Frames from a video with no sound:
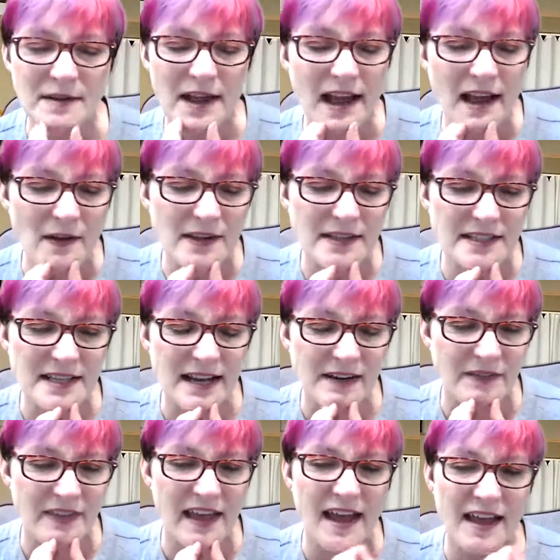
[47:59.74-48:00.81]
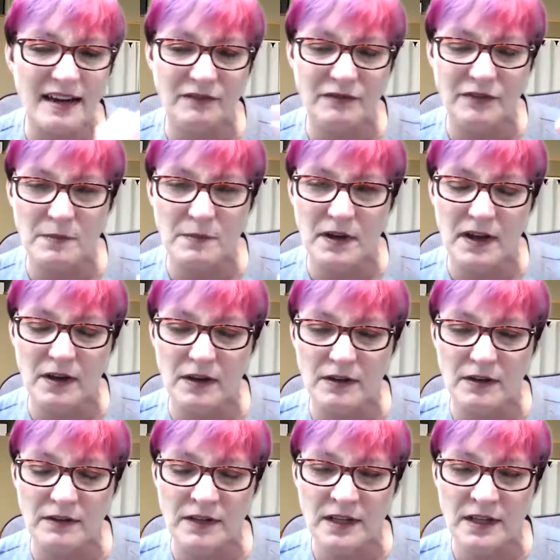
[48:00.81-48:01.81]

how is kind of that from a